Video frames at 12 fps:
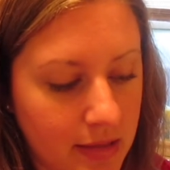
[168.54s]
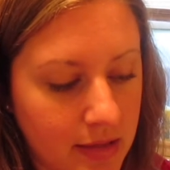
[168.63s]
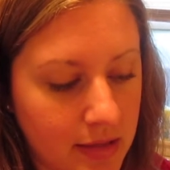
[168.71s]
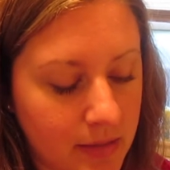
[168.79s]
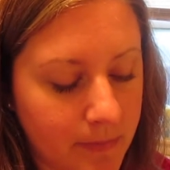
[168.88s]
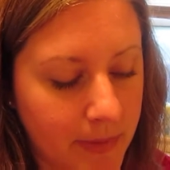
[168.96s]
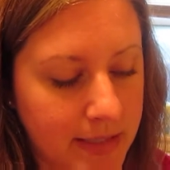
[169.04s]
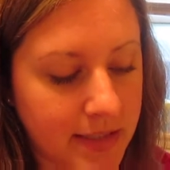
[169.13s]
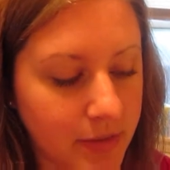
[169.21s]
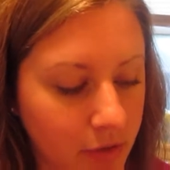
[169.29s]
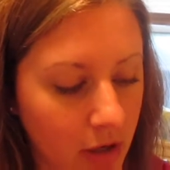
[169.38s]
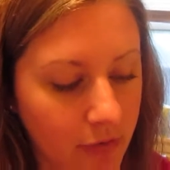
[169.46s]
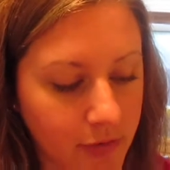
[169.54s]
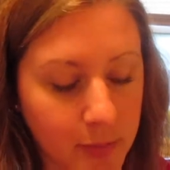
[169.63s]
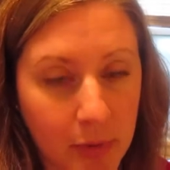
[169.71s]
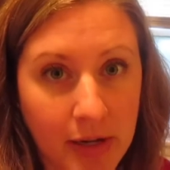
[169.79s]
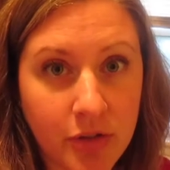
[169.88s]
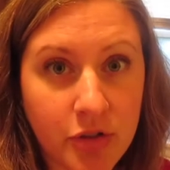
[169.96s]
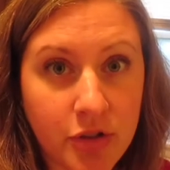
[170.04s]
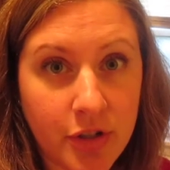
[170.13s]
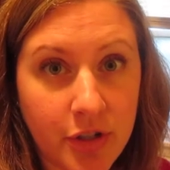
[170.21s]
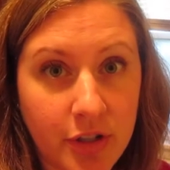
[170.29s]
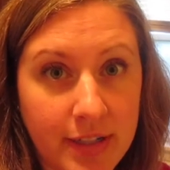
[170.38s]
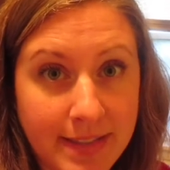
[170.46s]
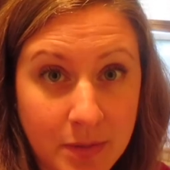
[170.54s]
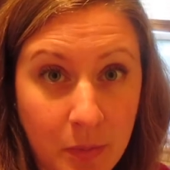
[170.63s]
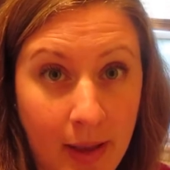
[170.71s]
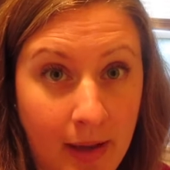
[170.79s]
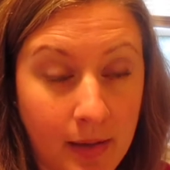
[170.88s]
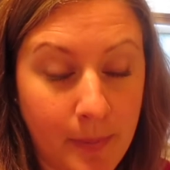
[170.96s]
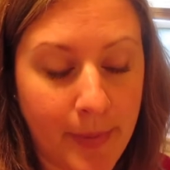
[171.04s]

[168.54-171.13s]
it did call for brown sugar as well,